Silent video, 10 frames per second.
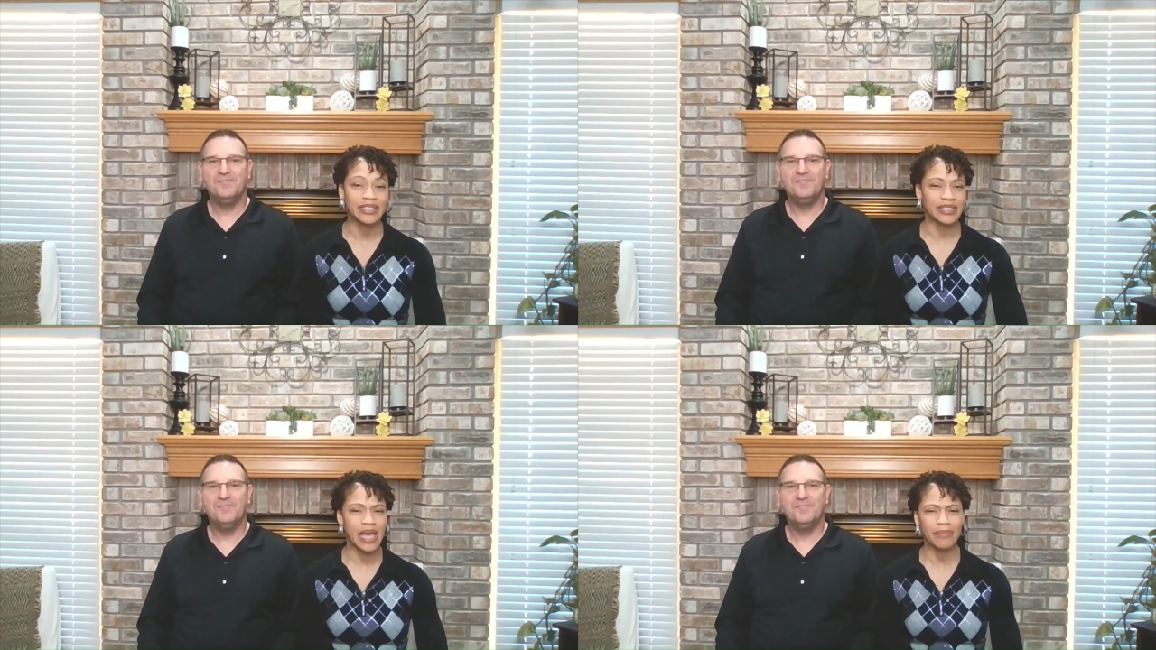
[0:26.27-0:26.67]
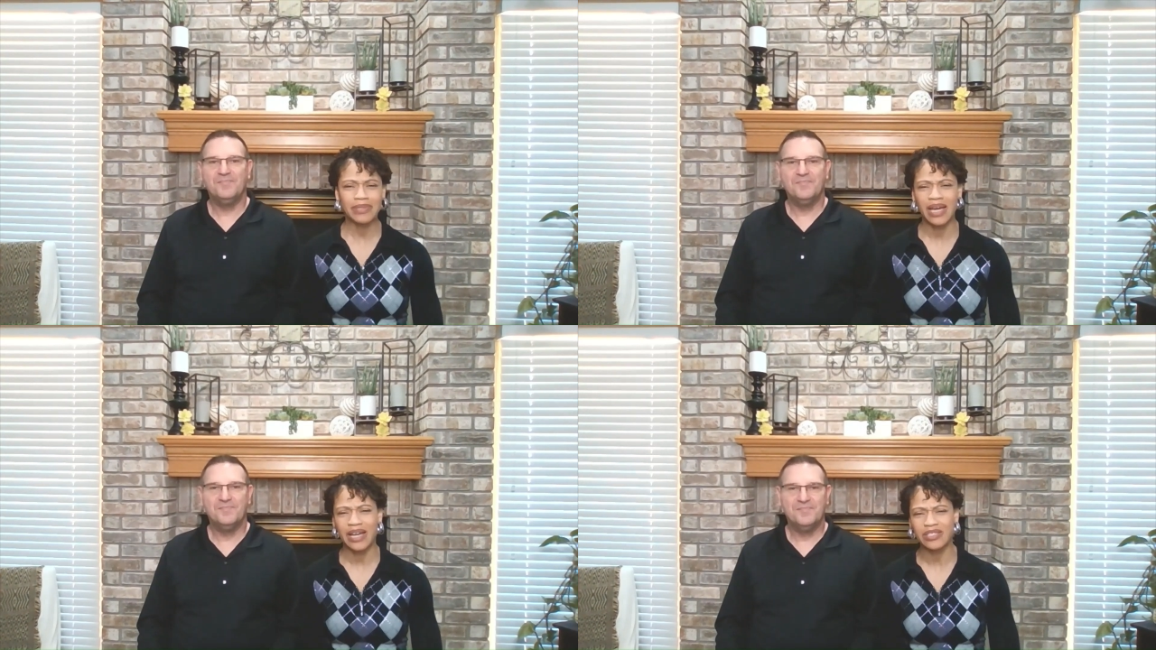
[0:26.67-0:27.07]

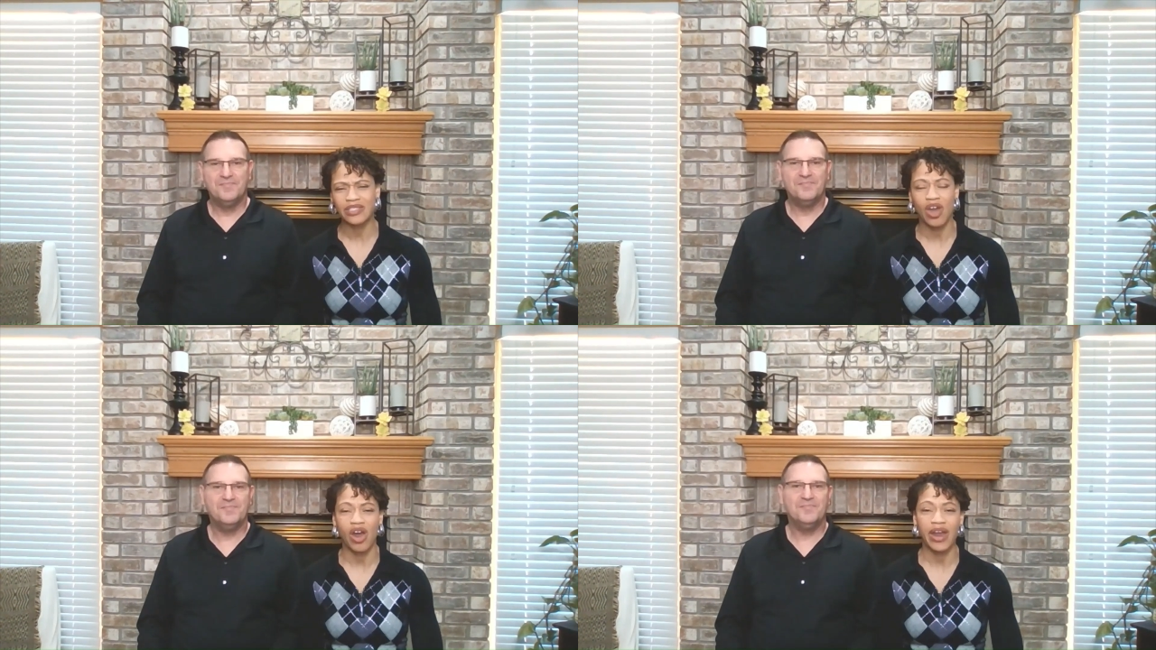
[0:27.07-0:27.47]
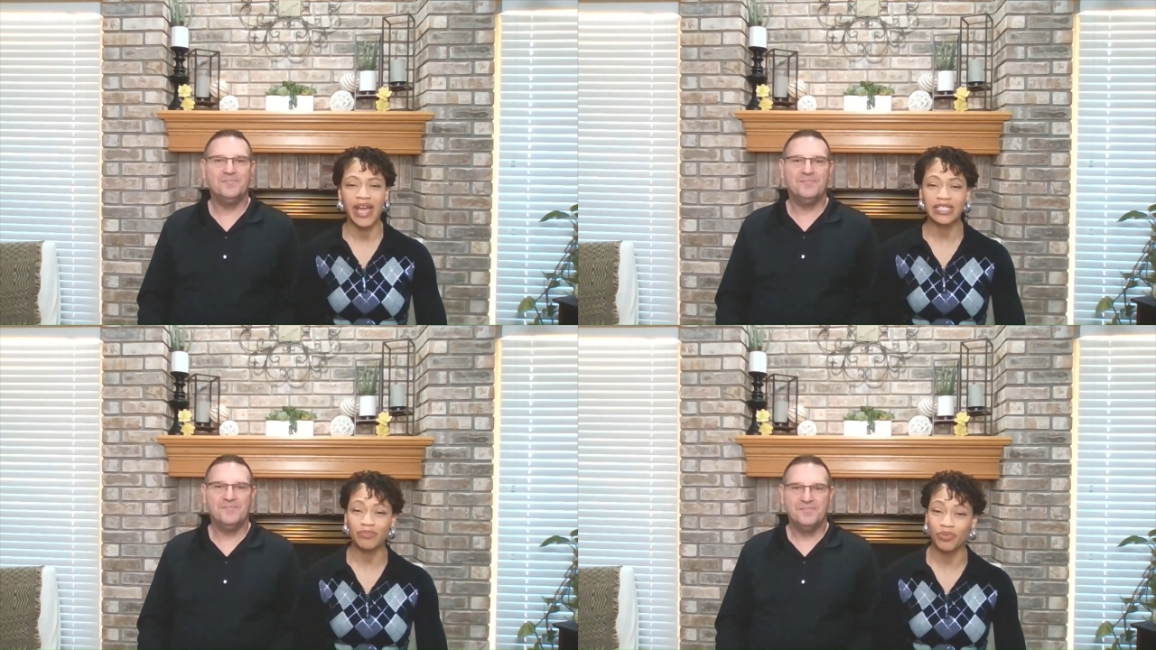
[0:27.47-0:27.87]
Speaker 1: sabotaging our
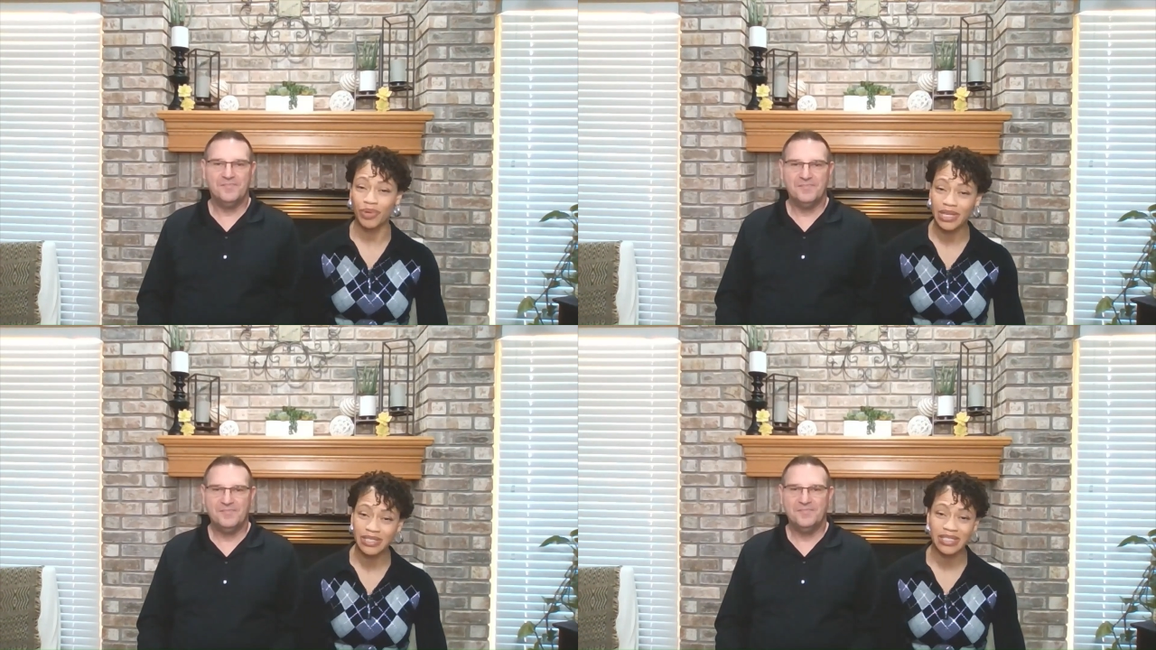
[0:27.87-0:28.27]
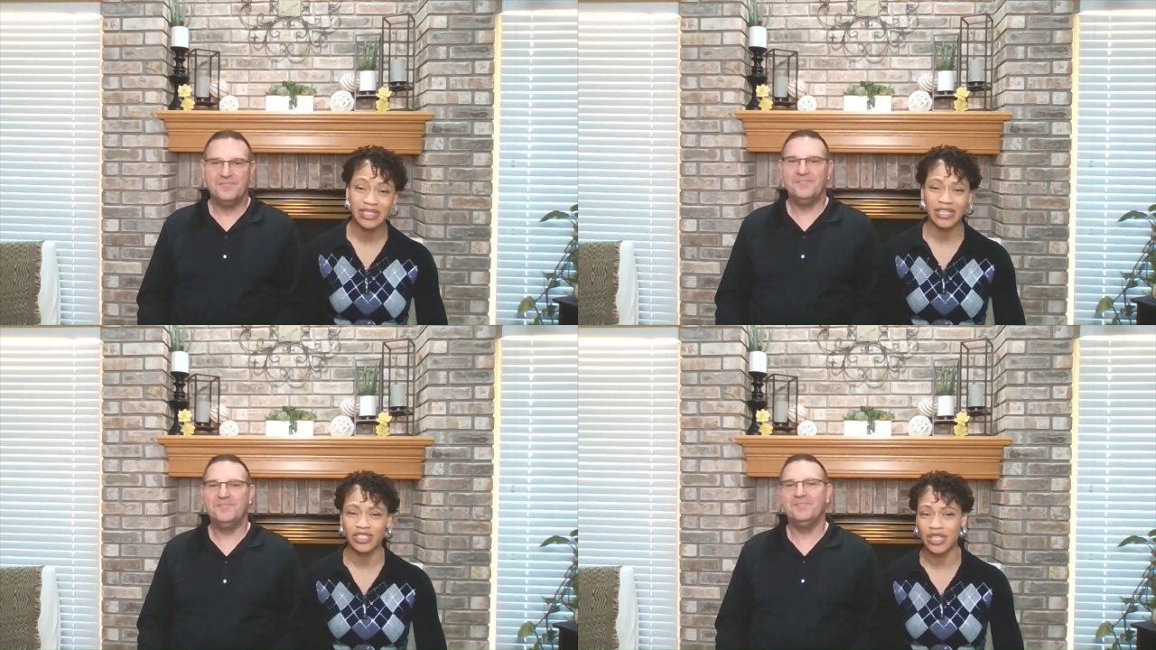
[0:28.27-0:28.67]

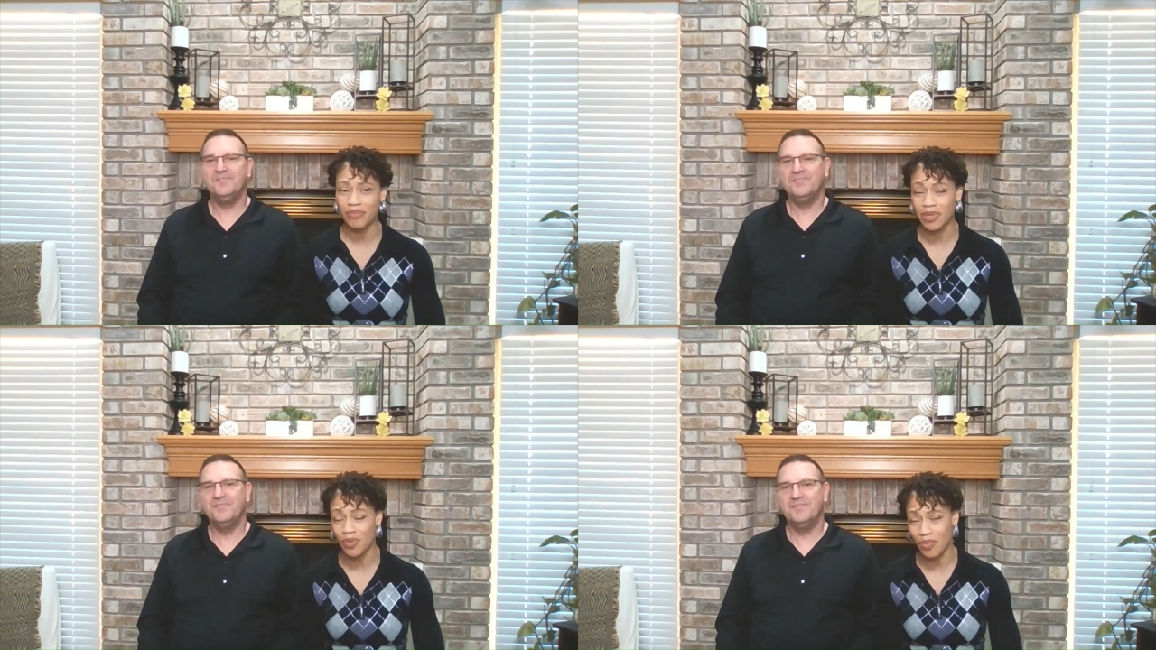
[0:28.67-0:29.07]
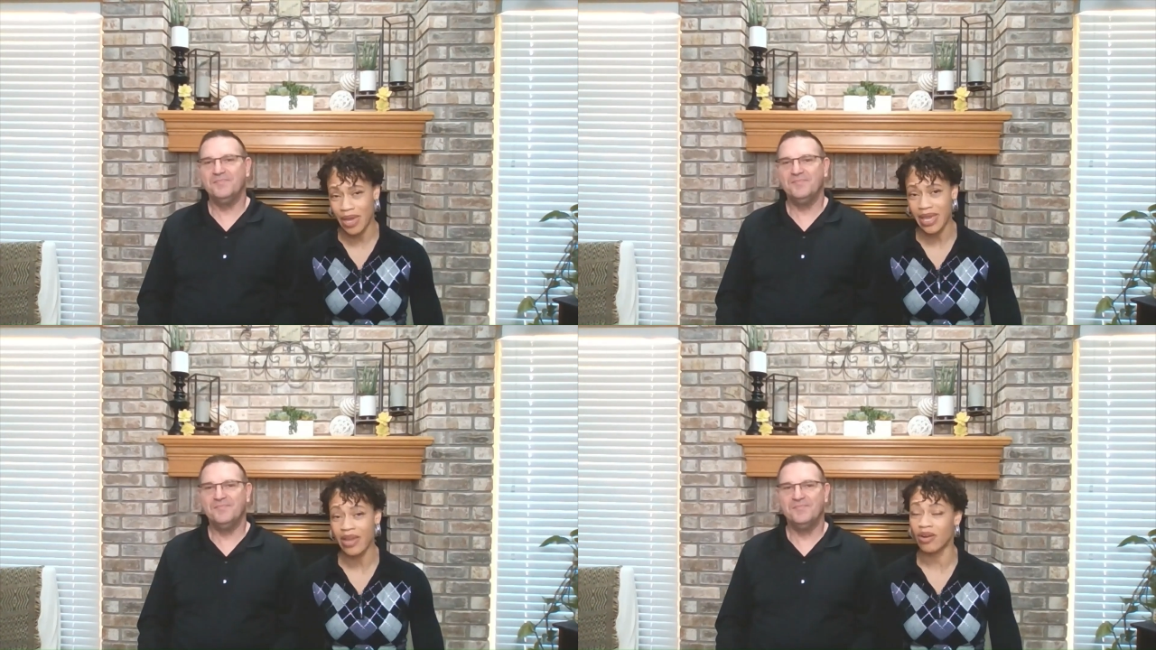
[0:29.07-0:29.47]
aspirations and chipping
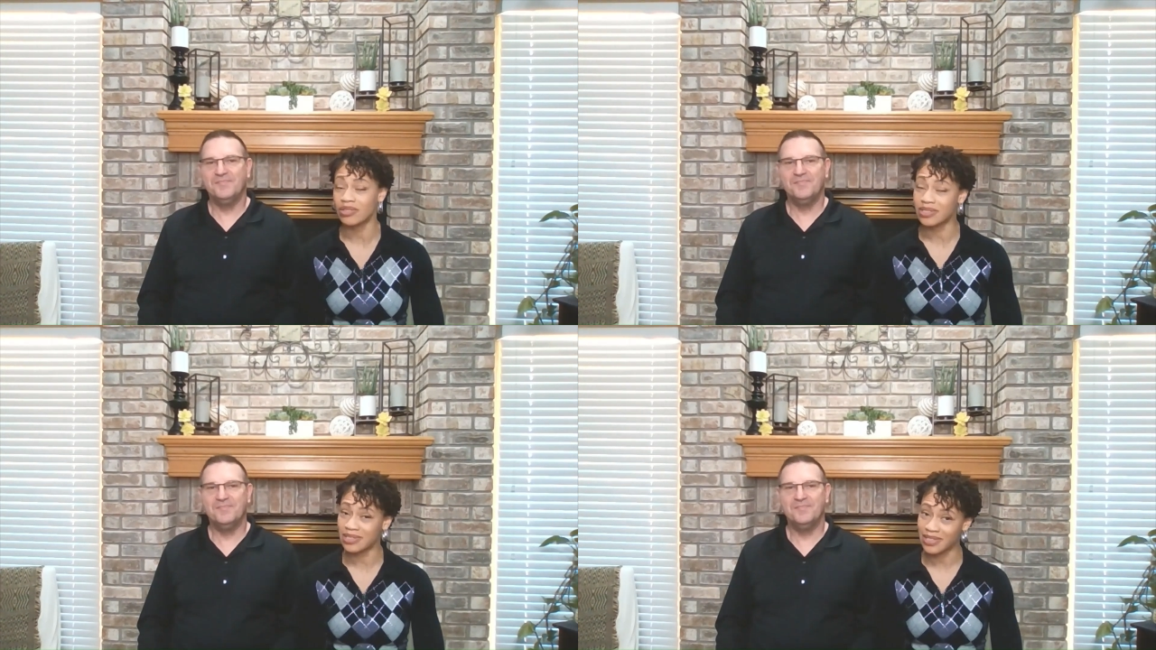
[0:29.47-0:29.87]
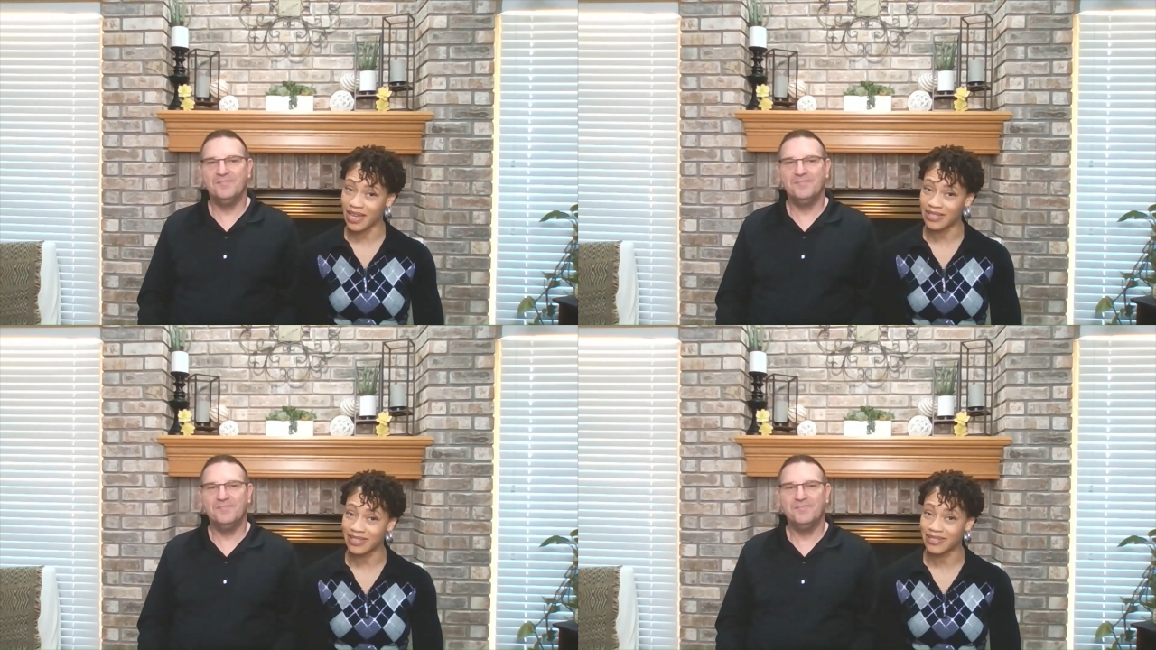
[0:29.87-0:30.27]
away at our
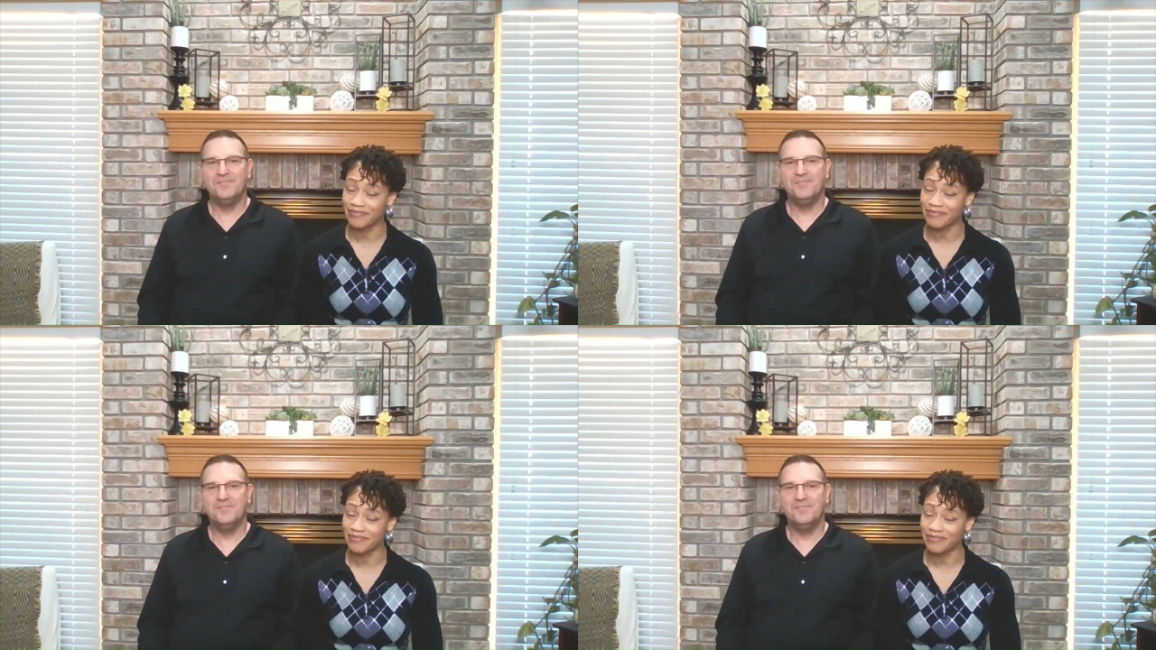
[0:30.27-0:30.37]
success.